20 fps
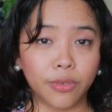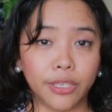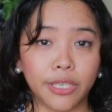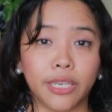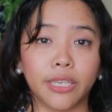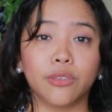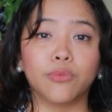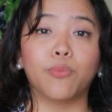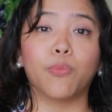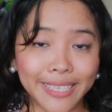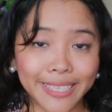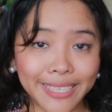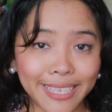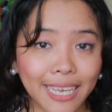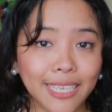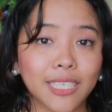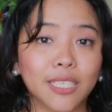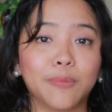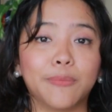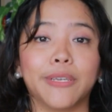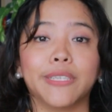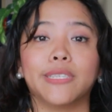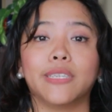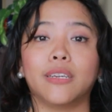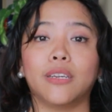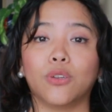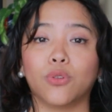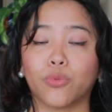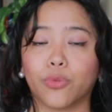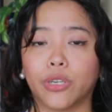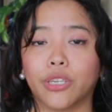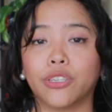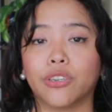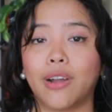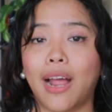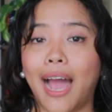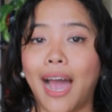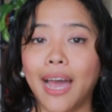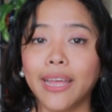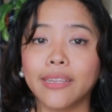where you can assess basically where
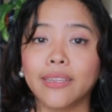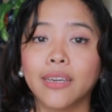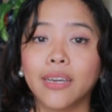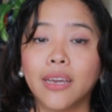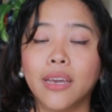you're at,